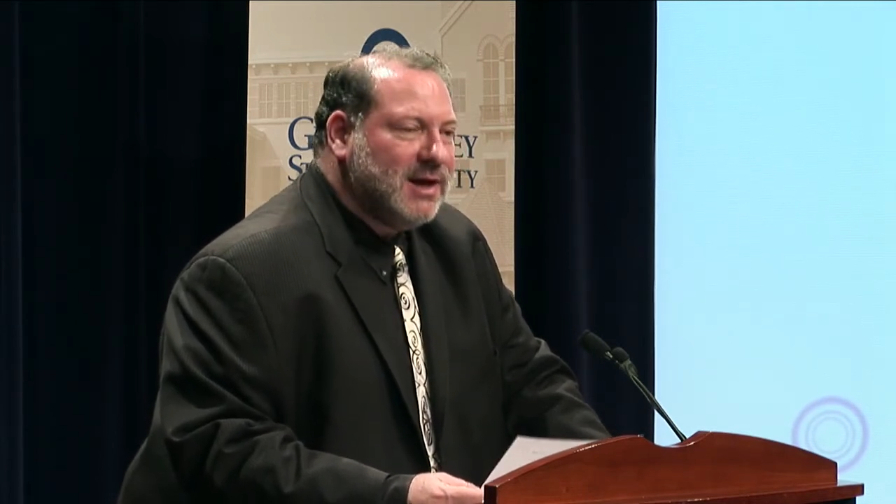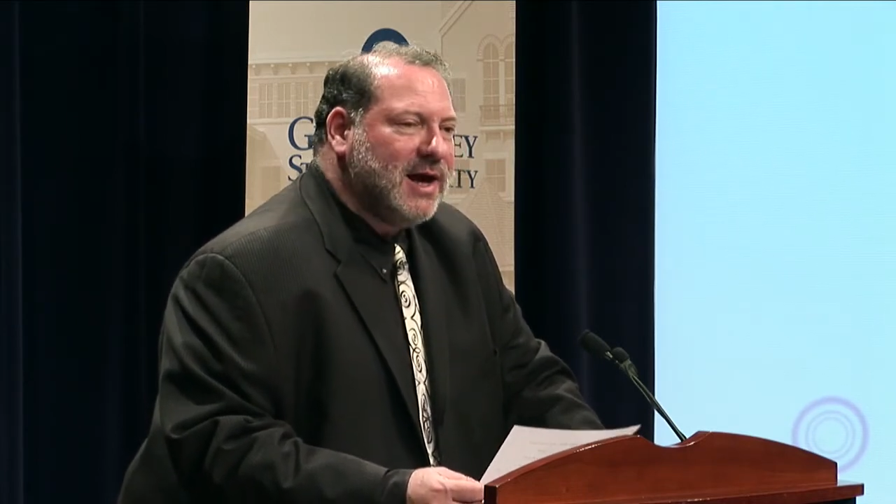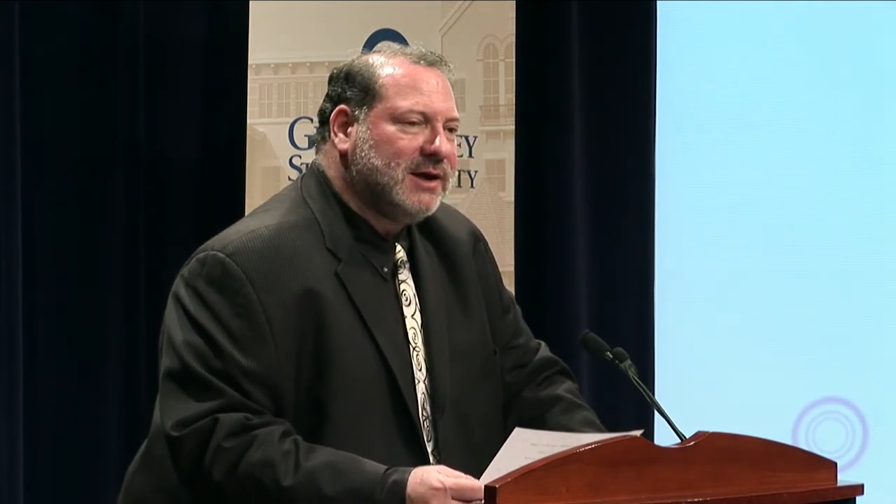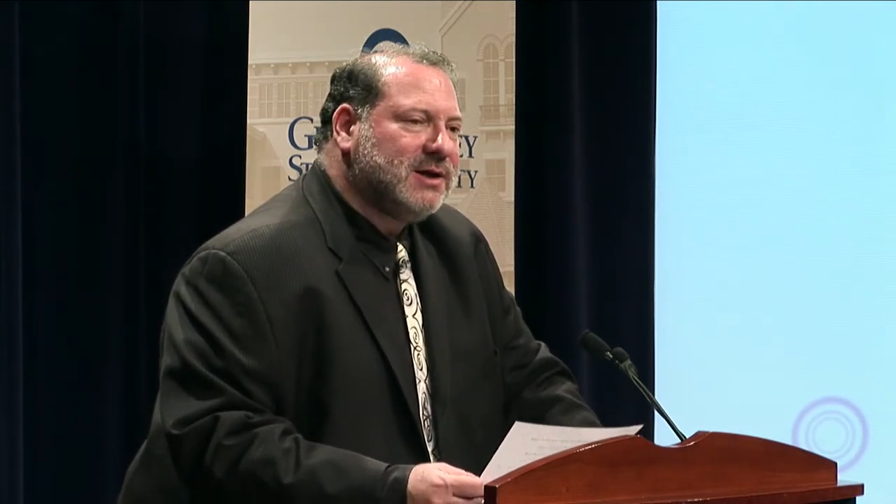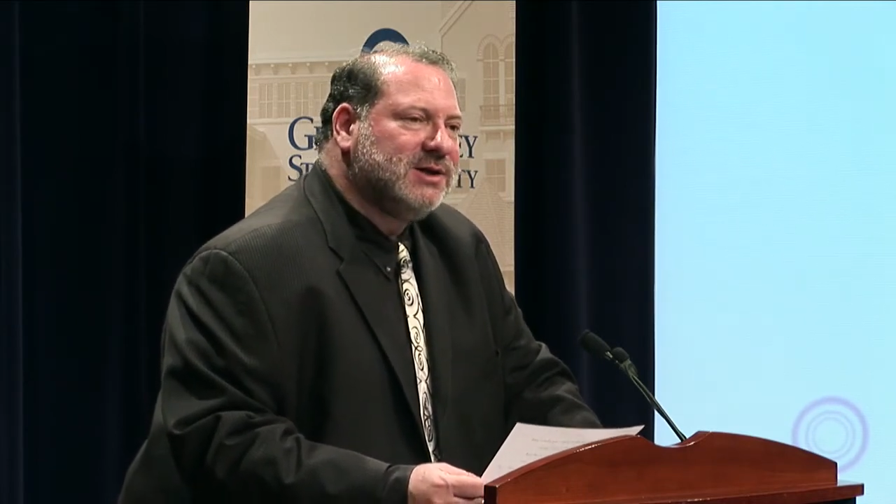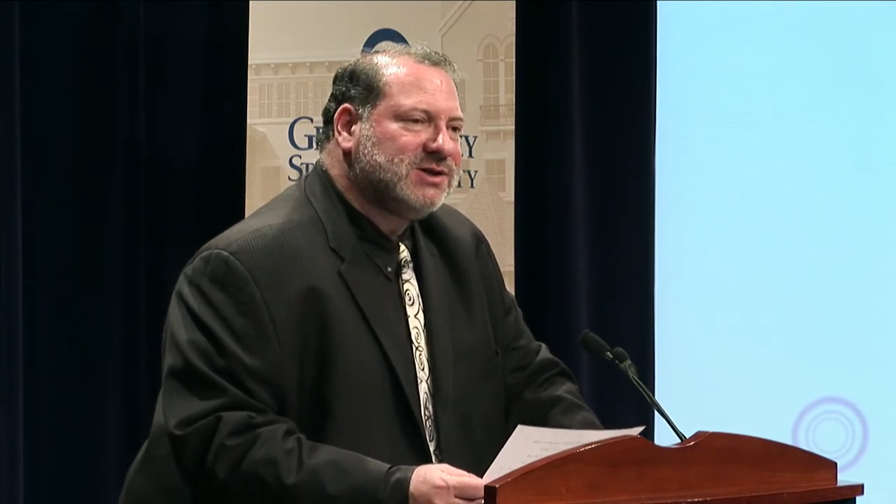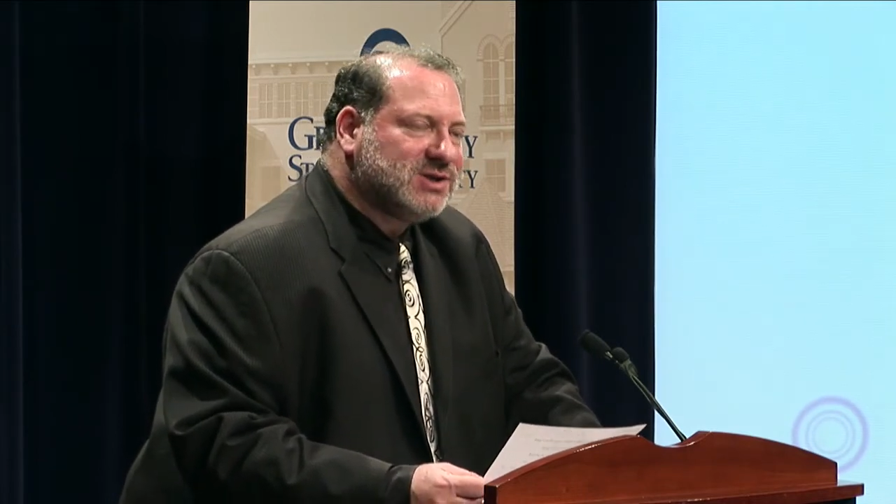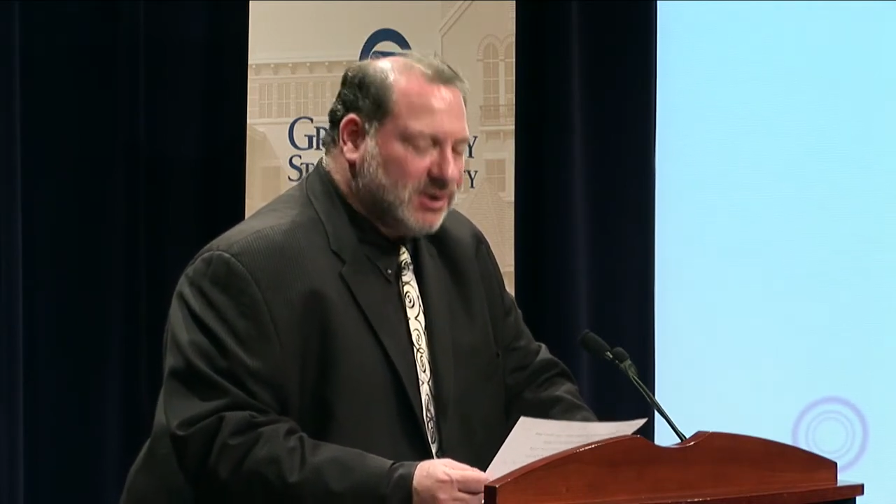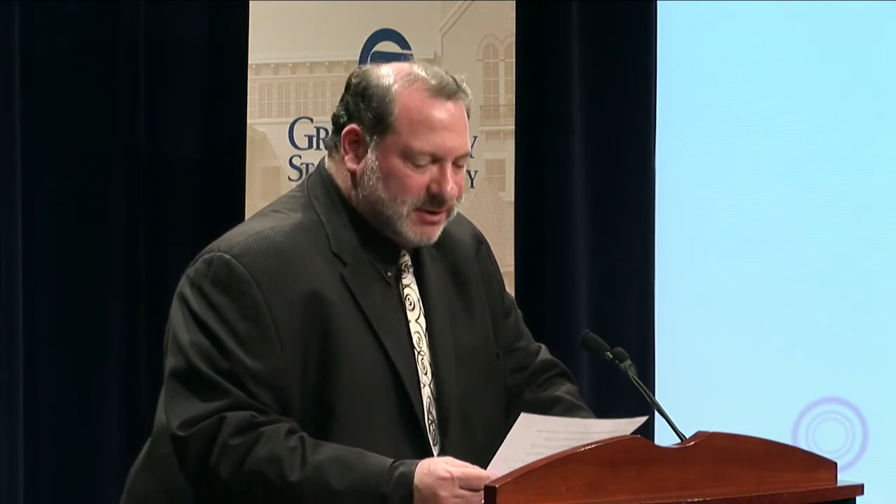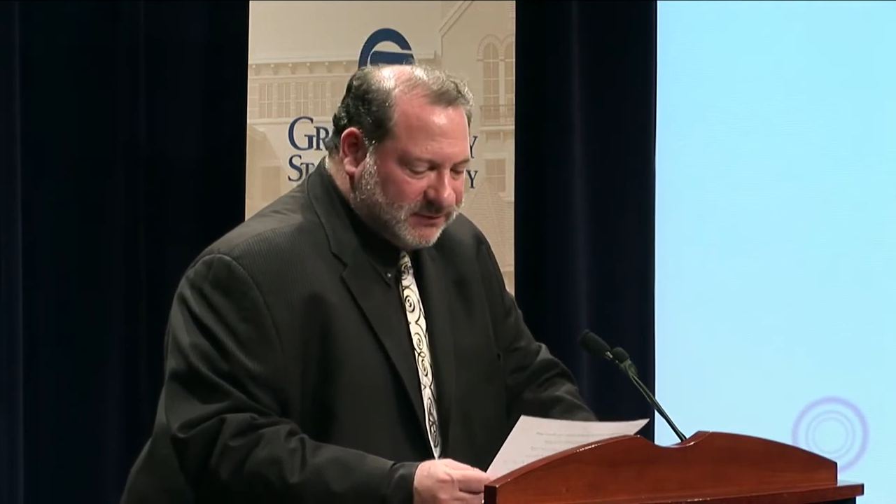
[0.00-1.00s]
and
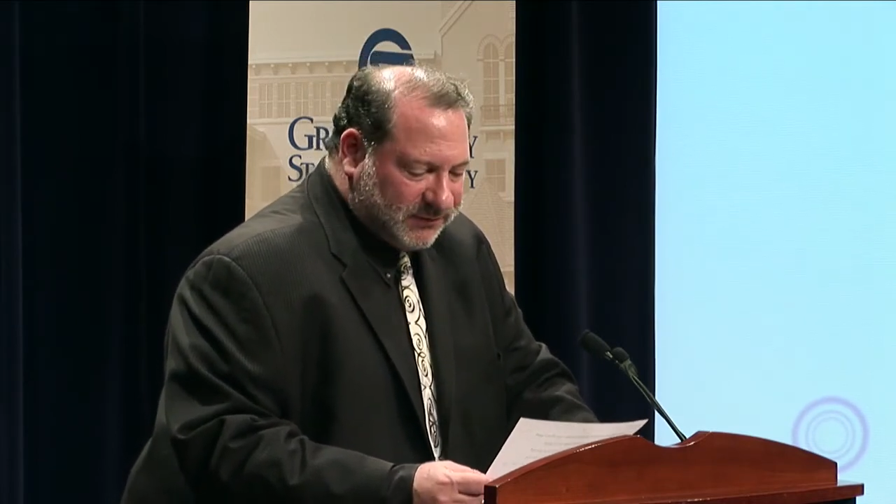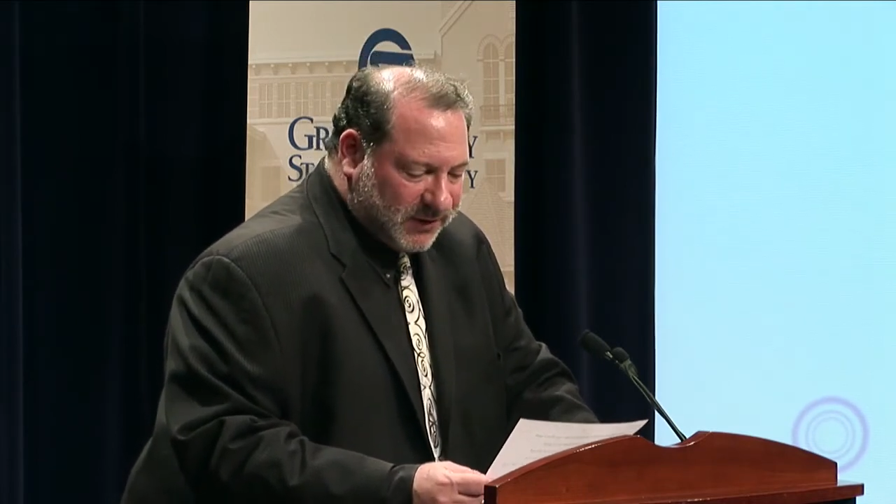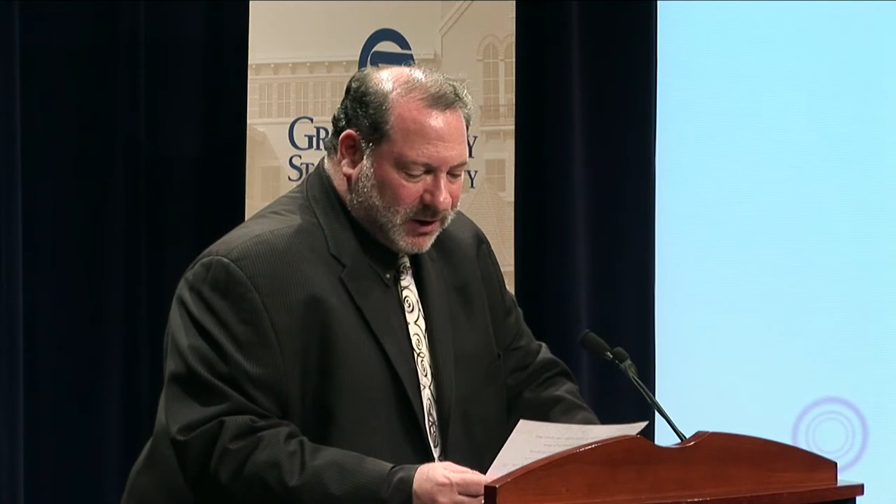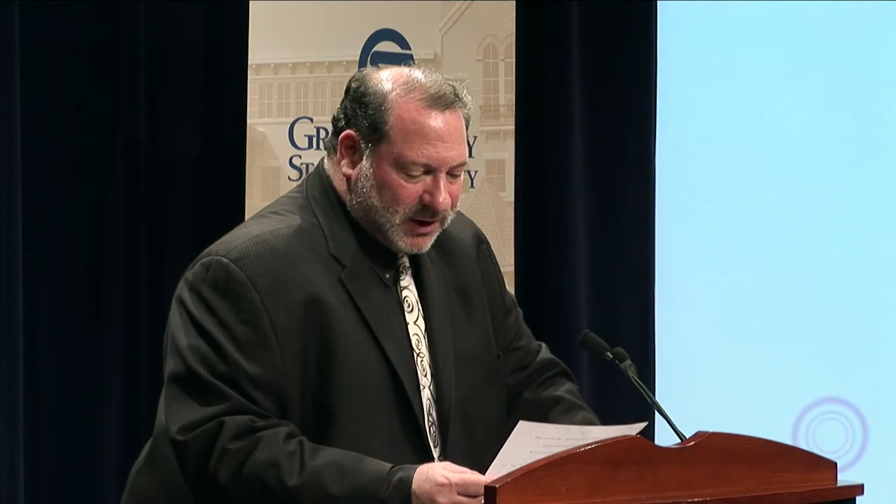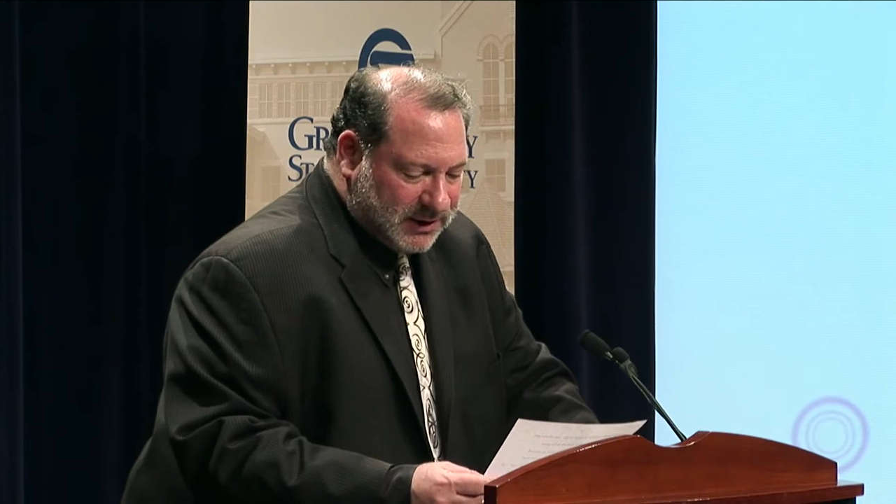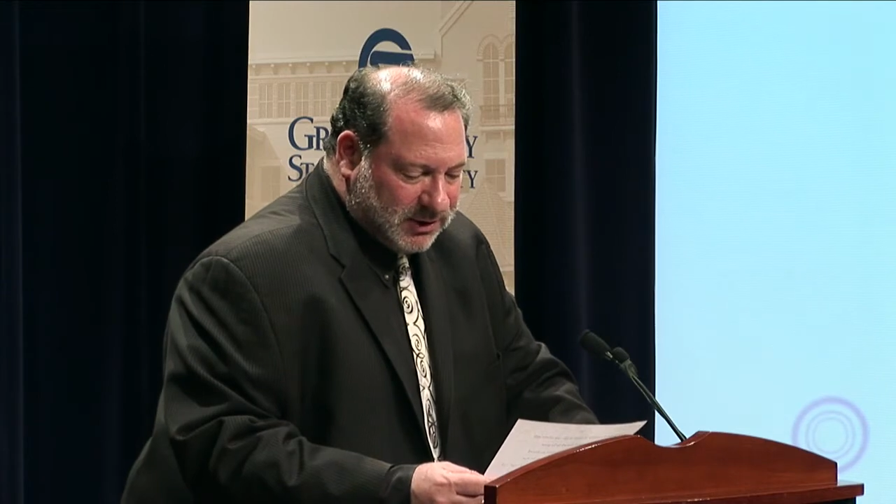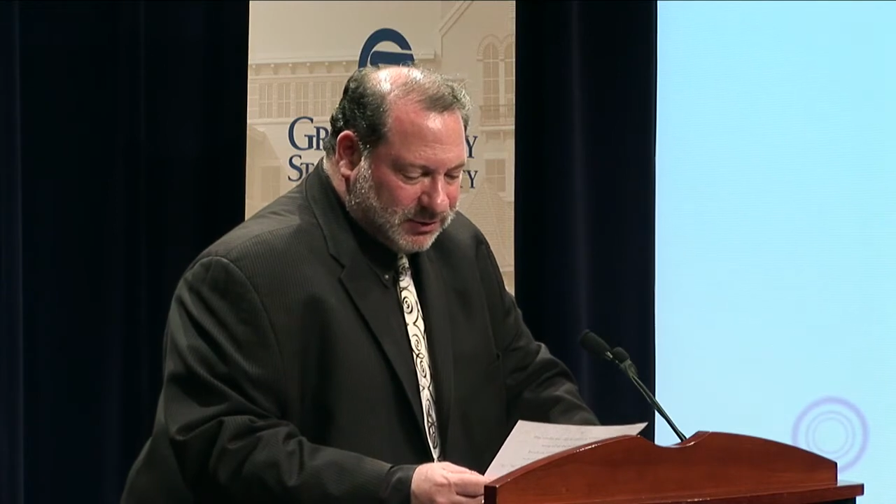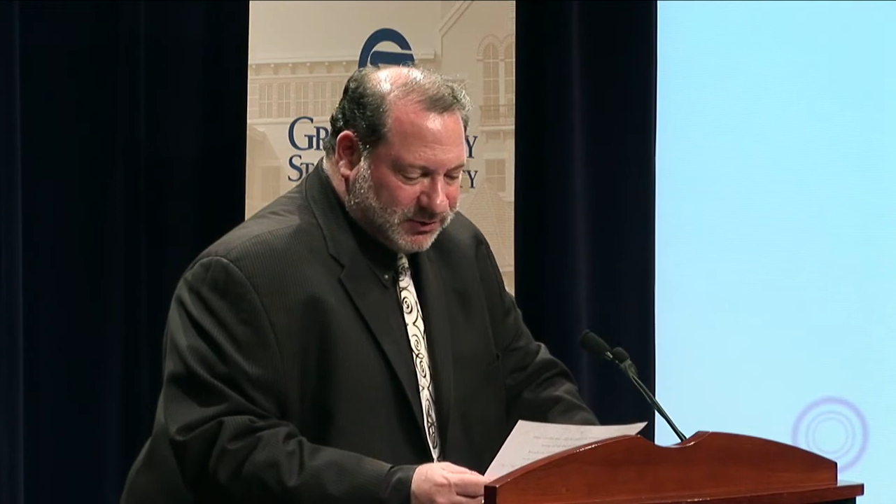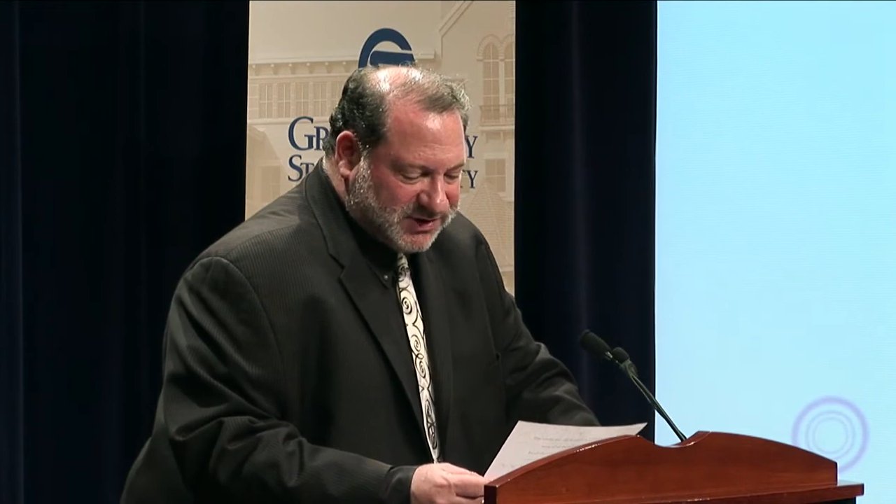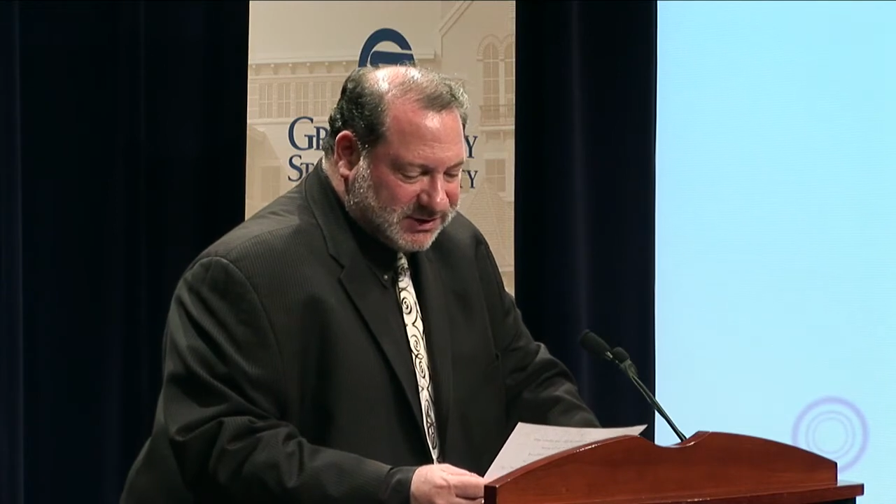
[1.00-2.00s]
conserved for our
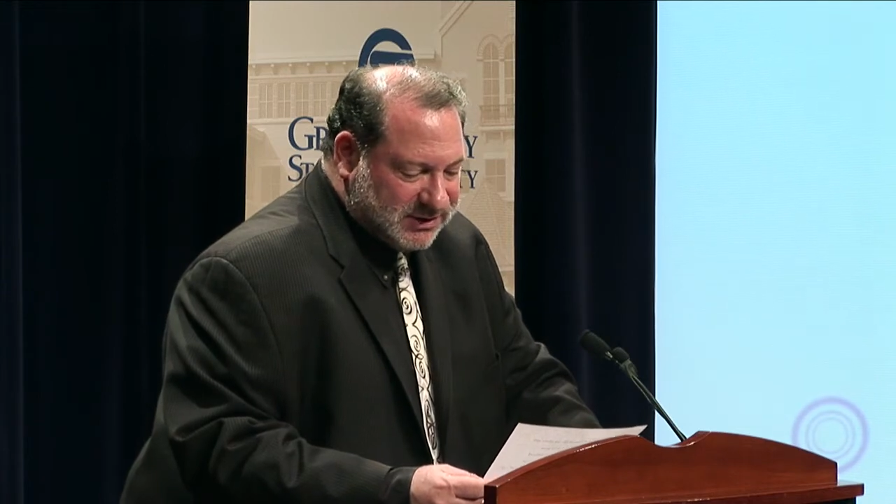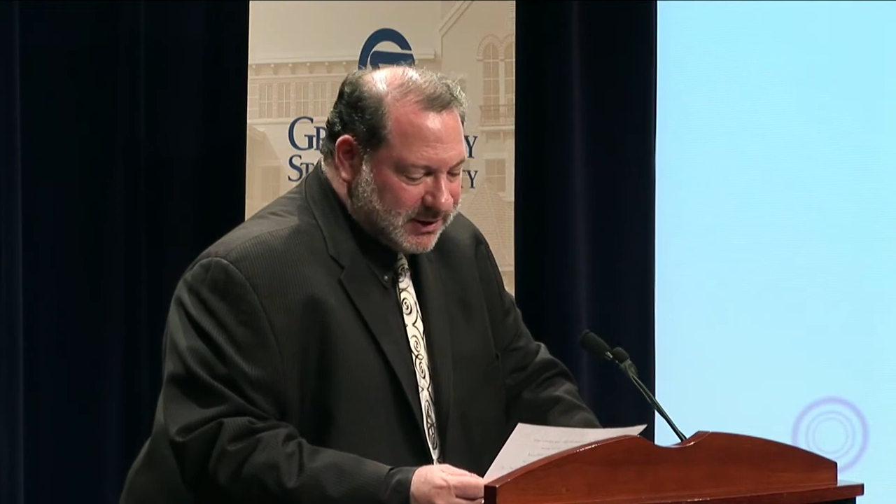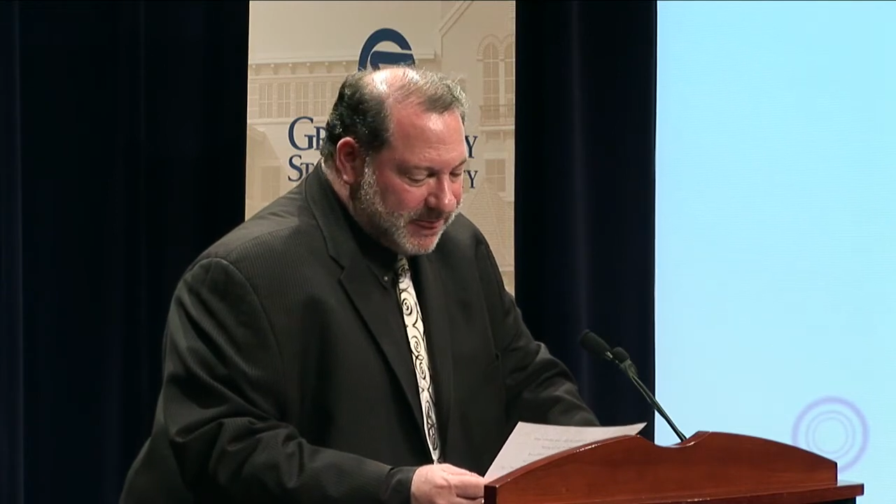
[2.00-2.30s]
use